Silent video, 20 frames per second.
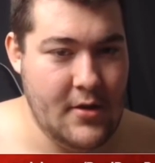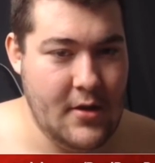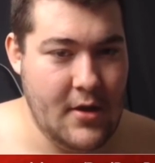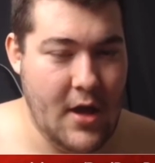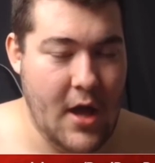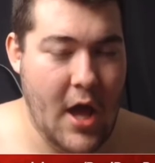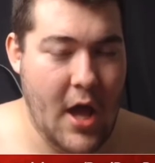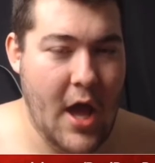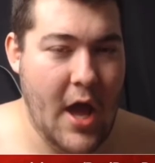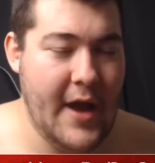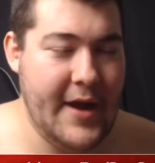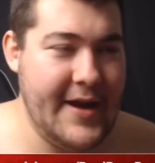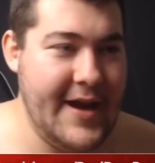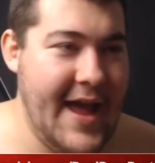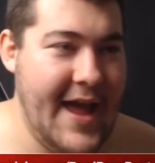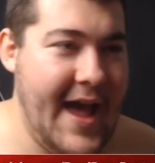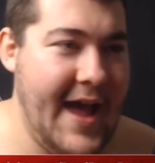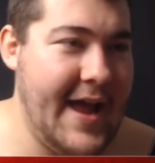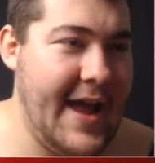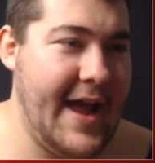
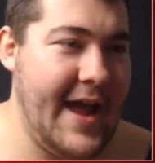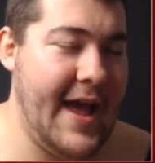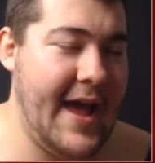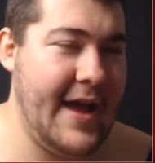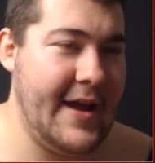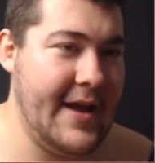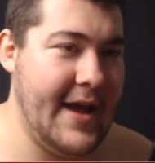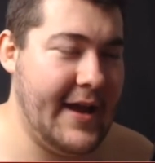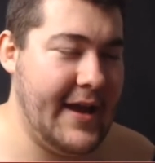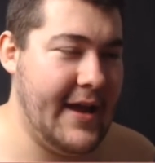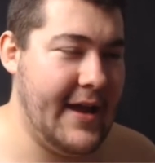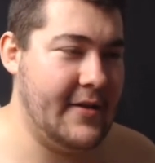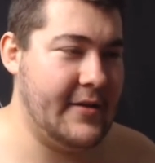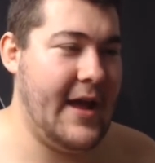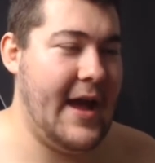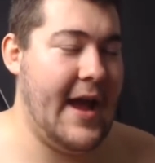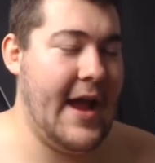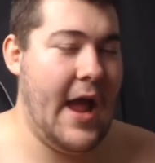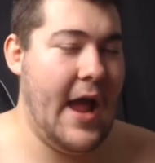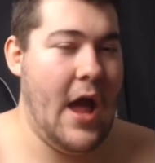Yeah, the
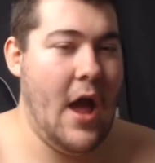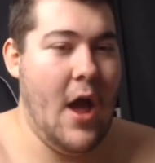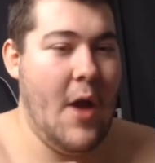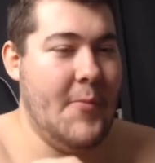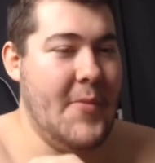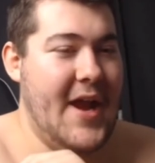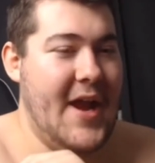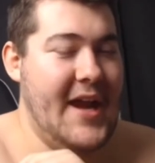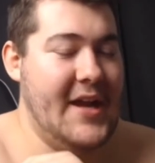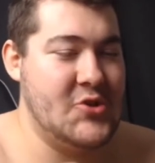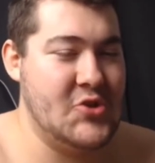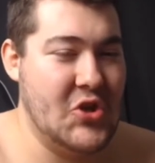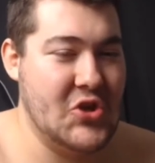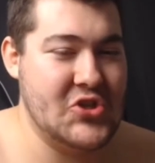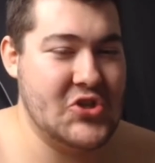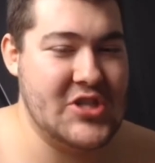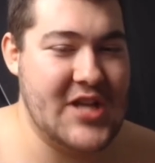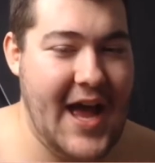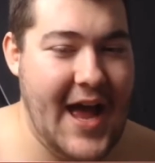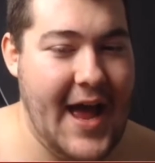LGI. It's
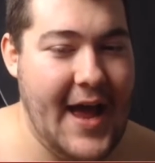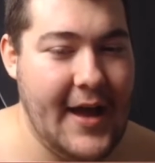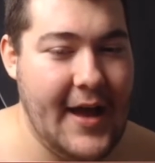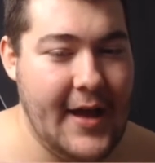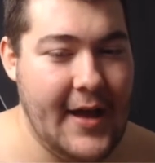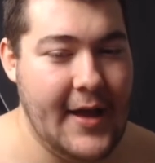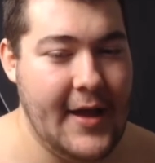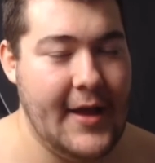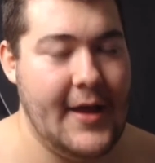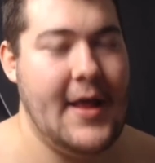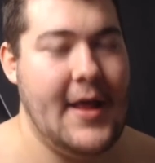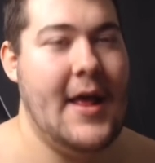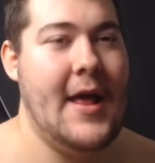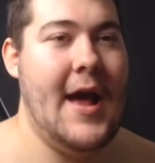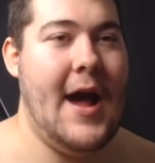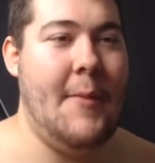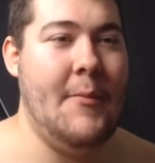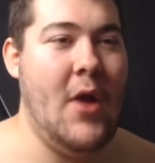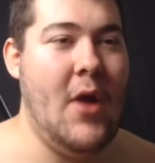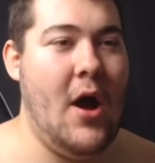just that.
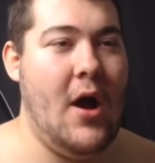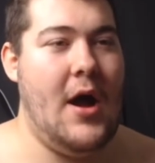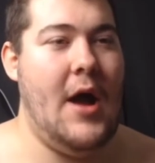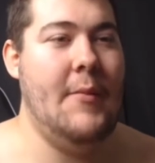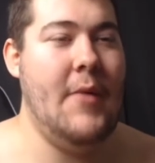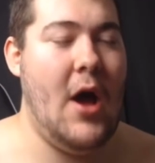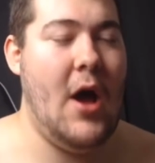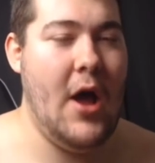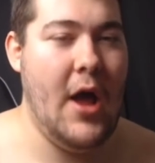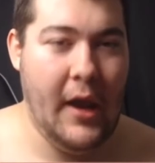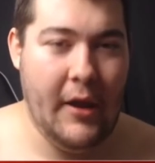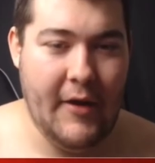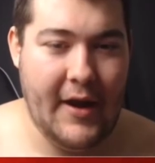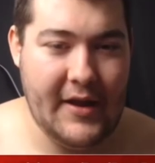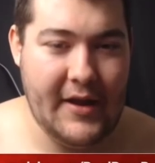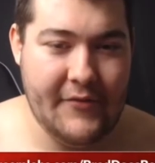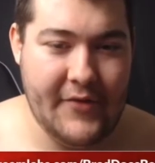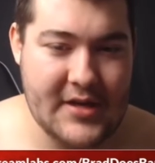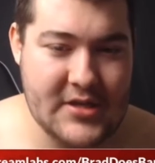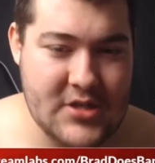I'm not ill or
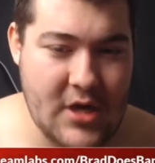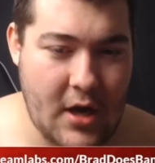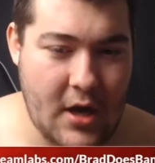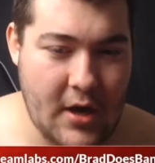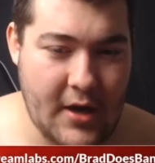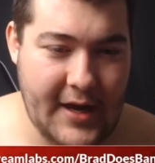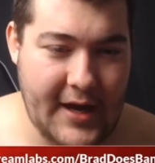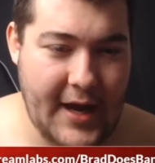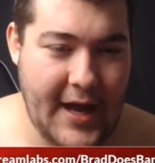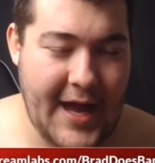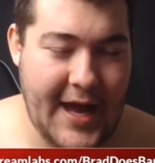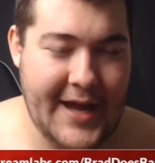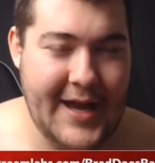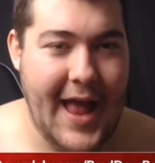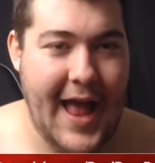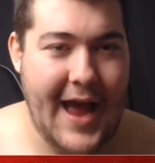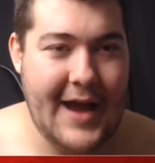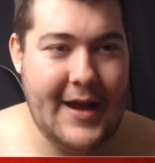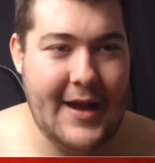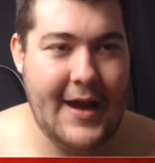anything. It's not.
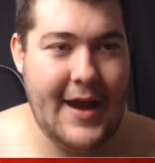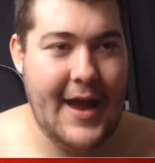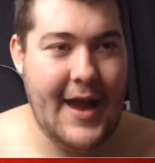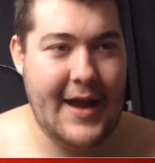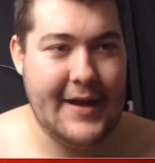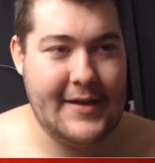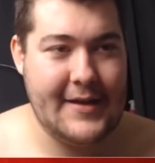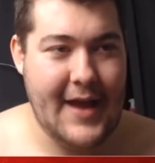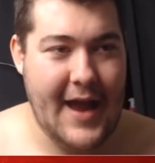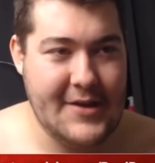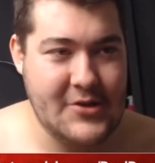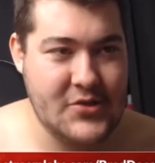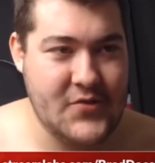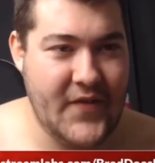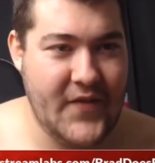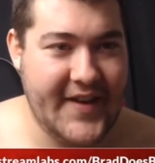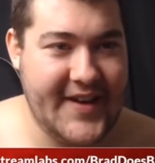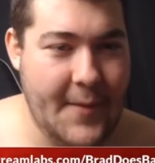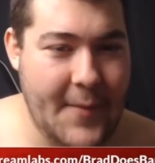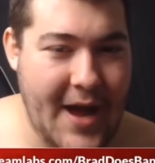I just
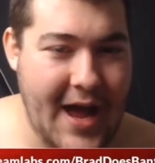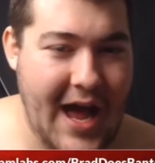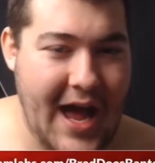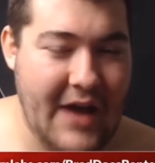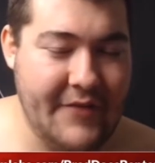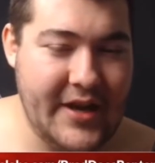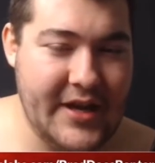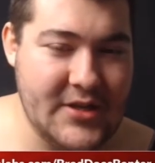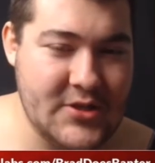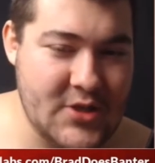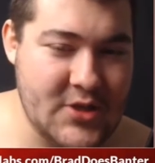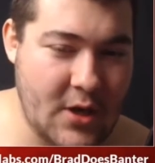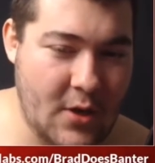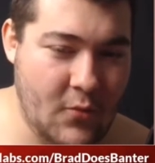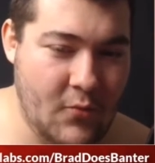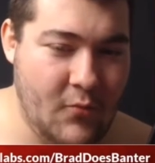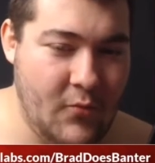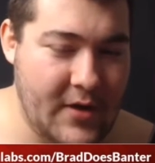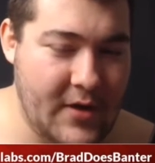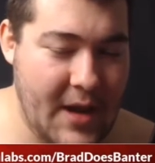think I might have it.
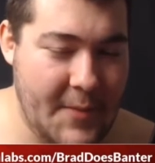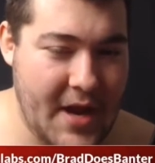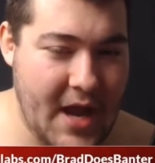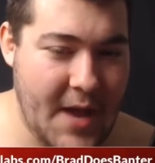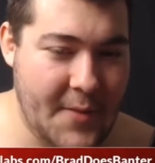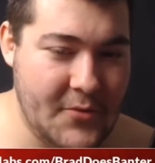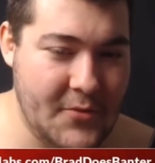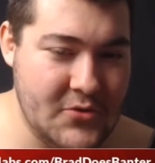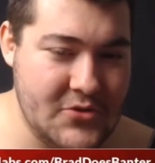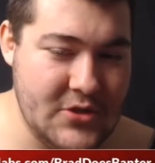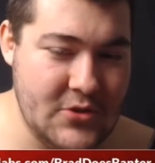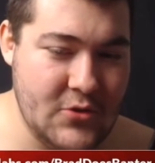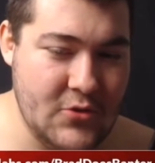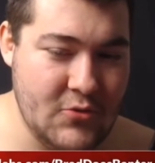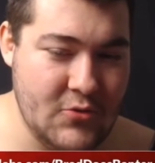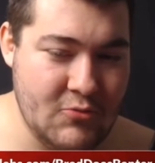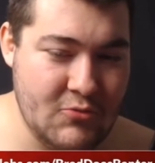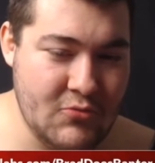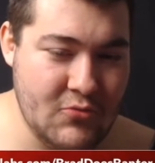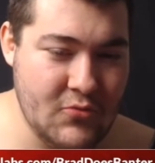So would I be able
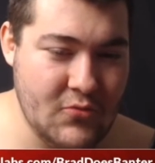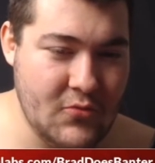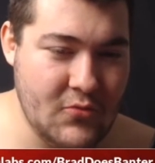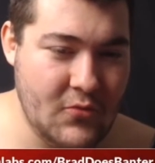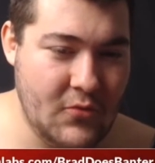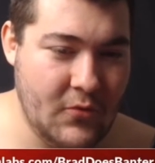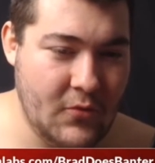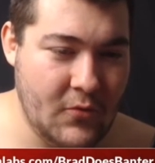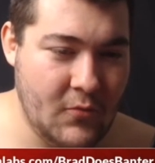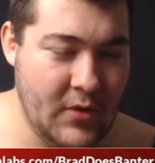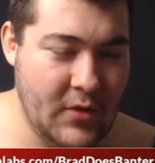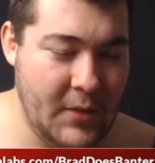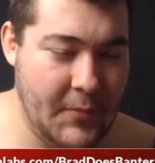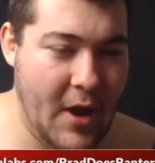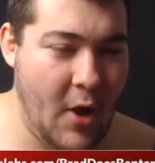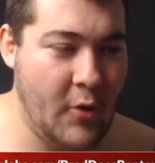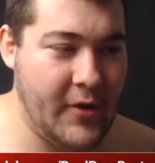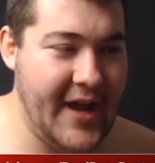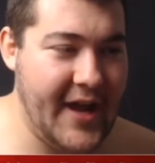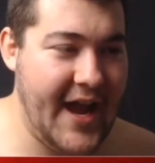to? Would it
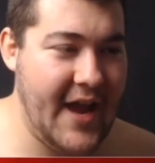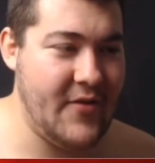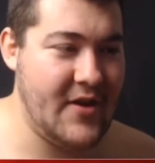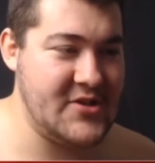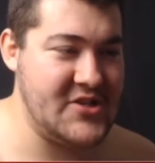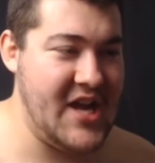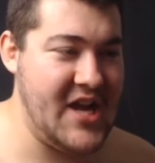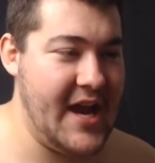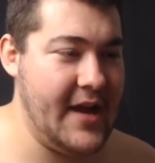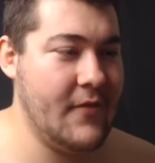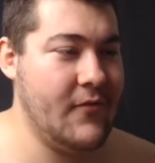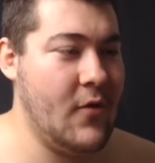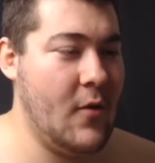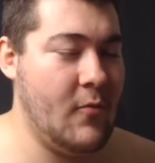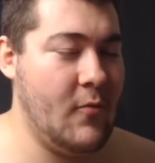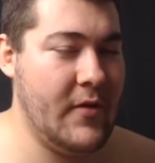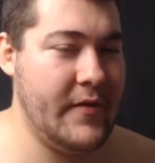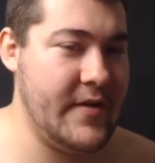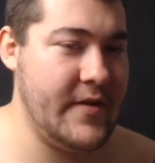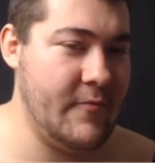be okay if I sat in the
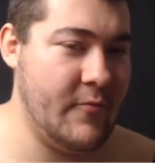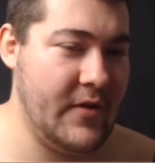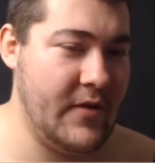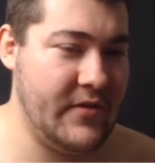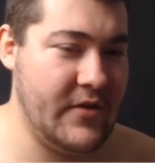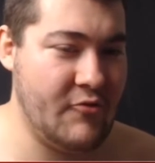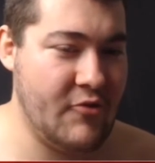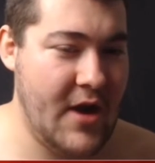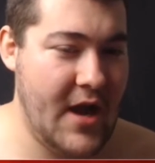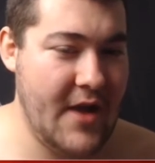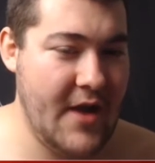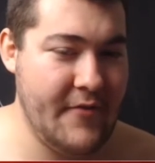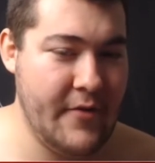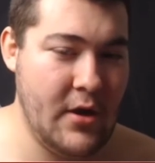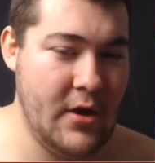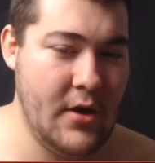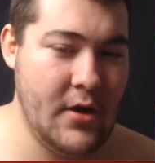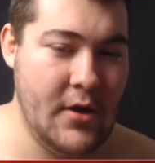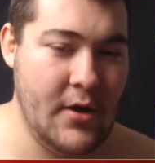front with the driver? Or